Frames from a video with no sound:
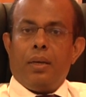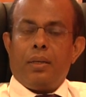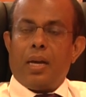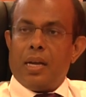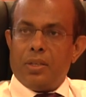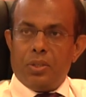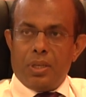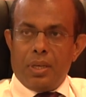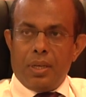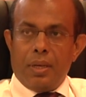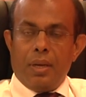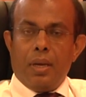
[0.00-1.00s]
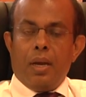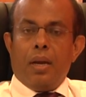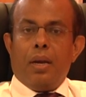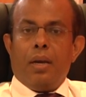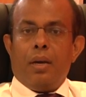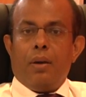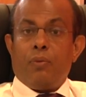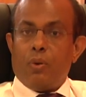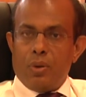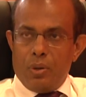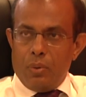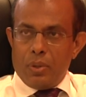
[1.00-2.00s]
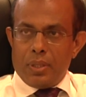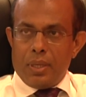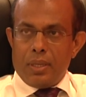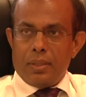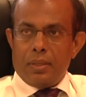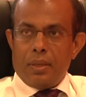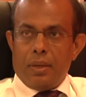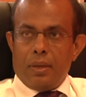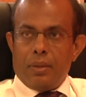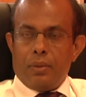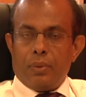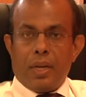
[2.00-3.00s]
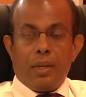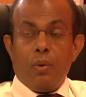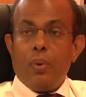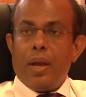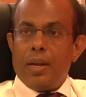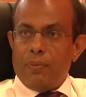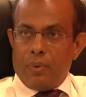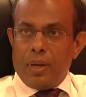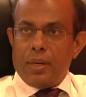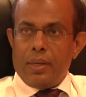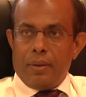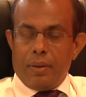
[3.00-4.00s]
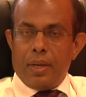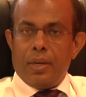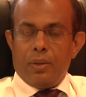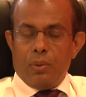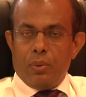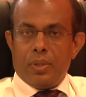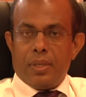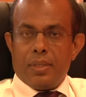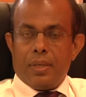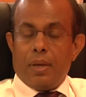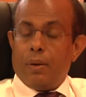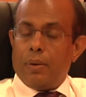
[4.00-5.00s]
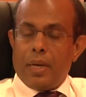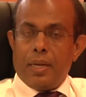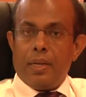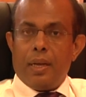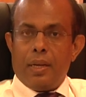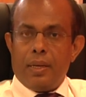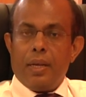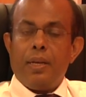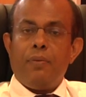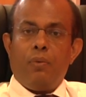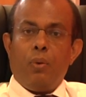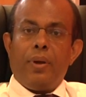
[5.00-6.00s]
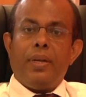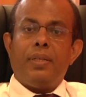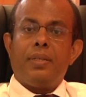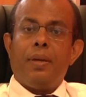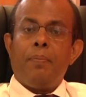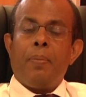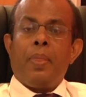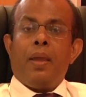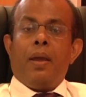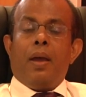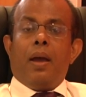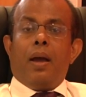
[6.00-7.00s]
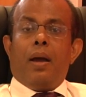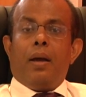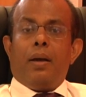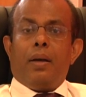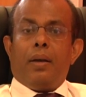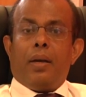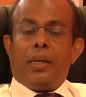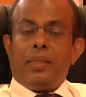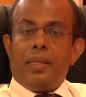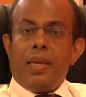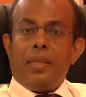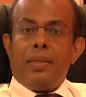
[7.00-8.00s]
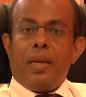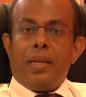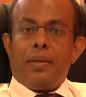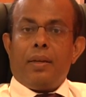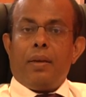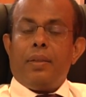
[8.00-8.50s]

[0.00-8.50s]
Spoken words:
kanji, fruit juices. You can give any juices or any fluids. Other than that,